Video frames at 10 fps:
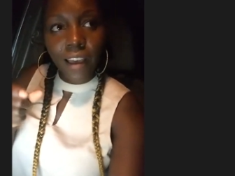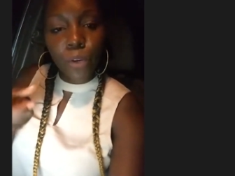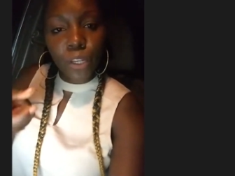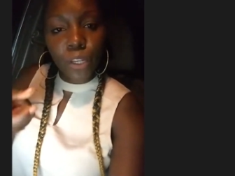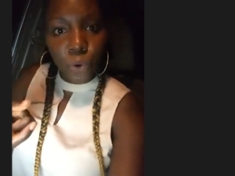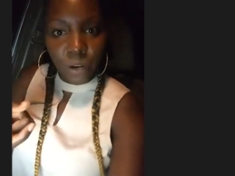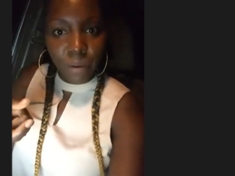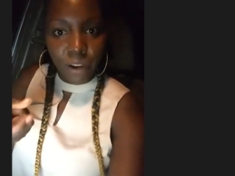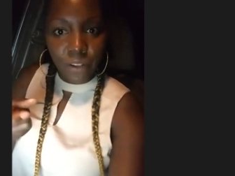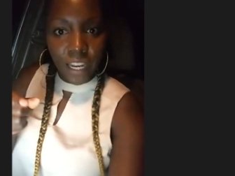talk
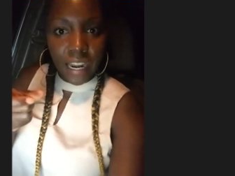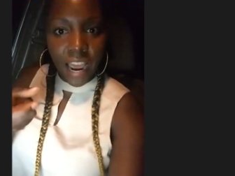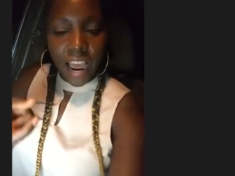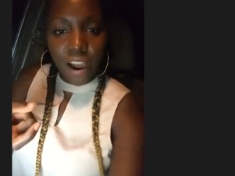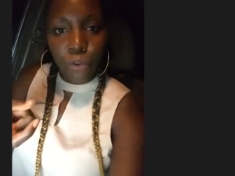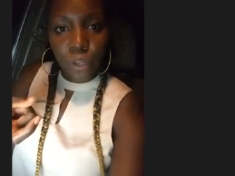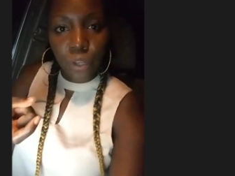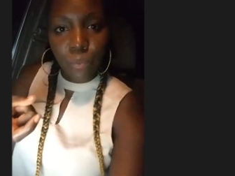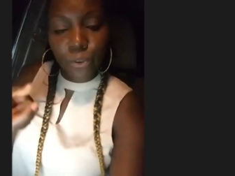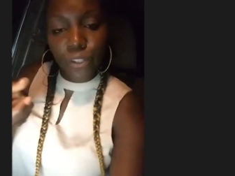about and how we
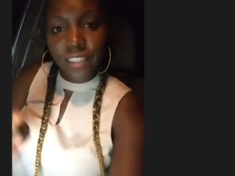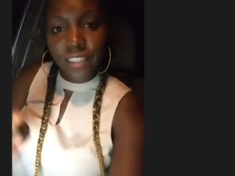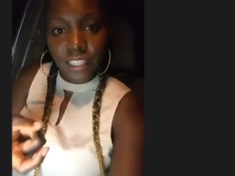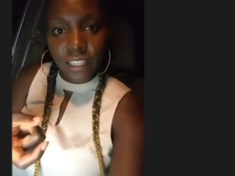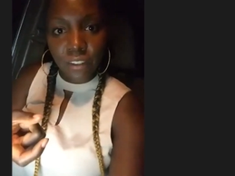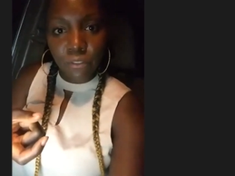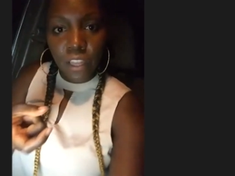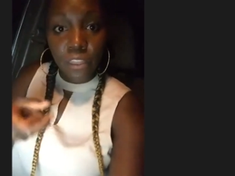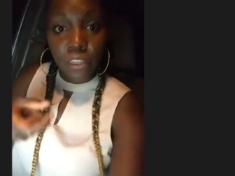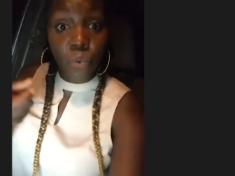perceive
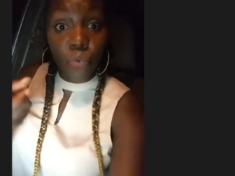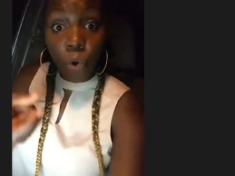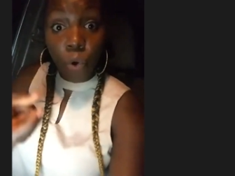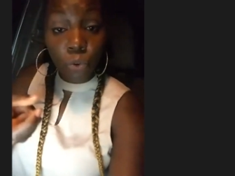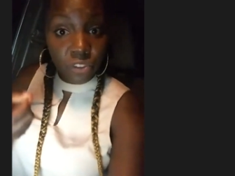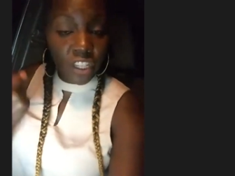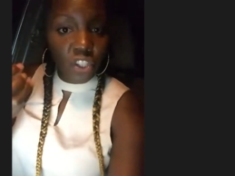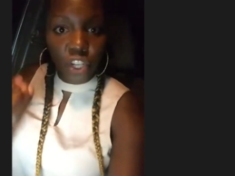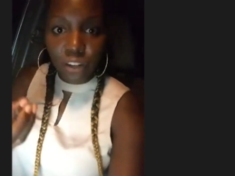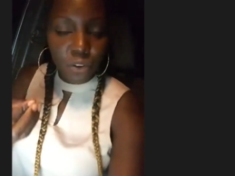the roles, the
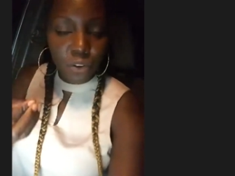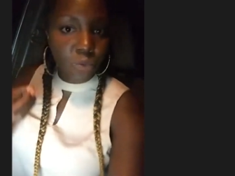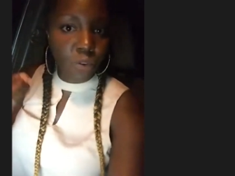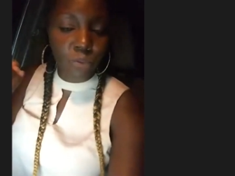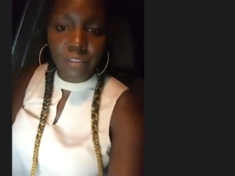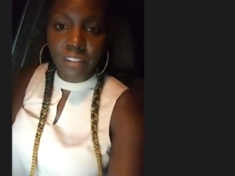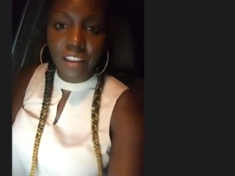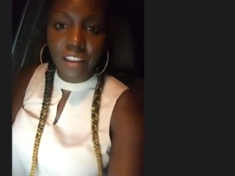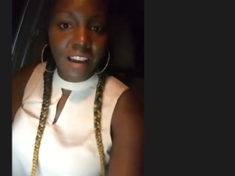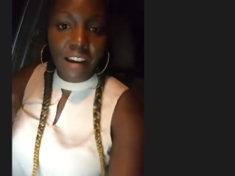gender roles
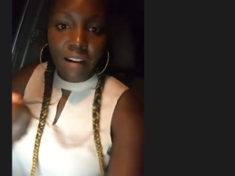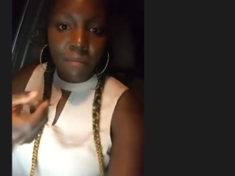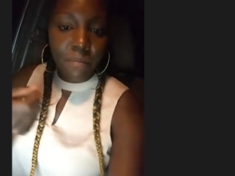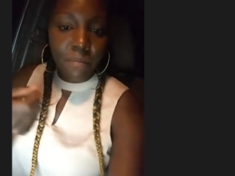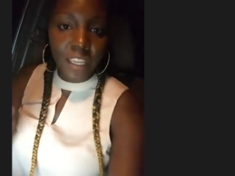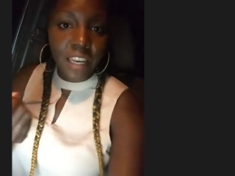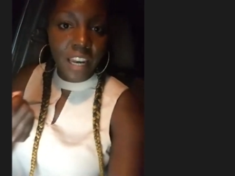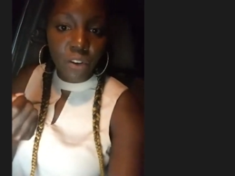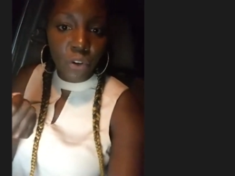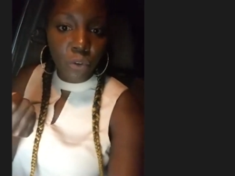in our
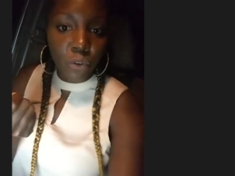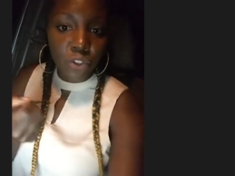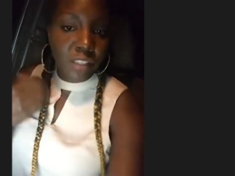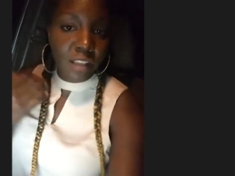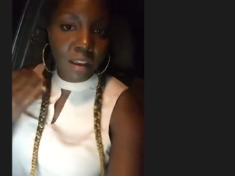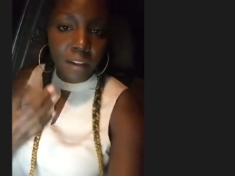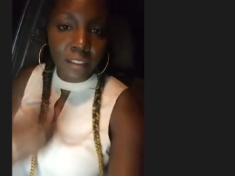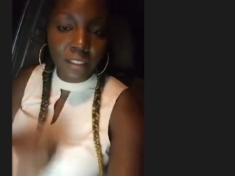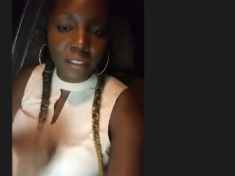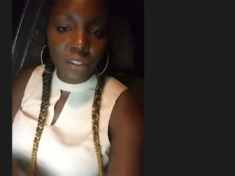cultures
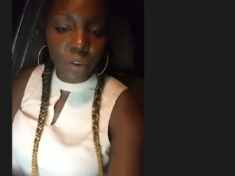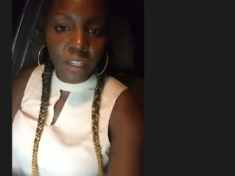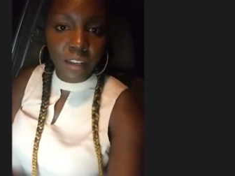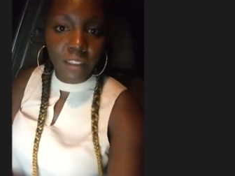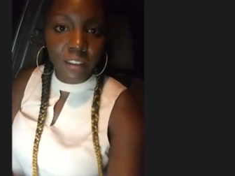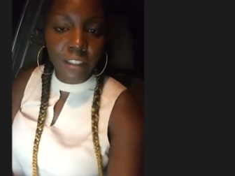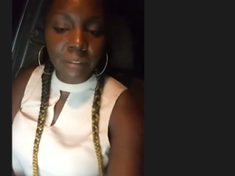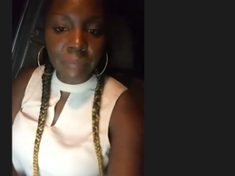amongst one another.